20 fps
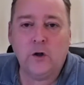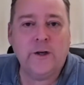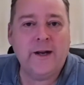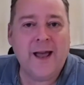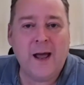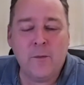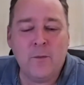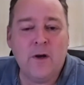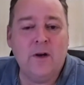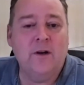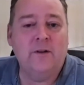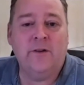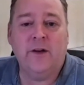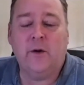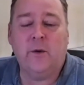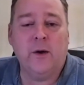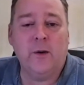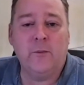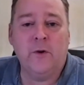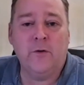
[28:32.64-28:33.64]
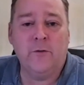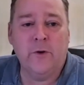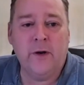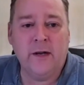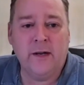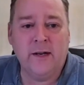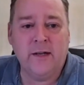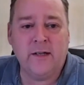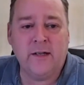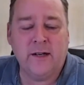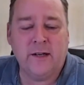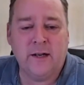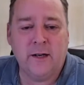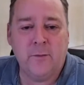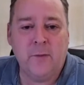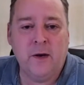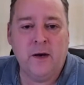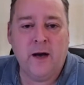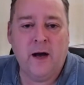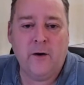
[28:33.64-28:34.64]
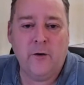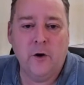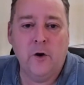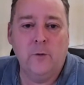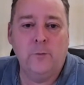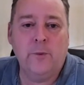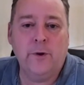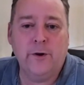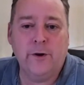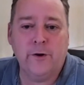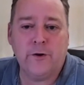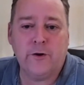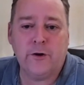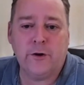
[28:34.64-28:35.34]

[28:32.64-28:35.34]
the whole gamut of equipment realistically. But our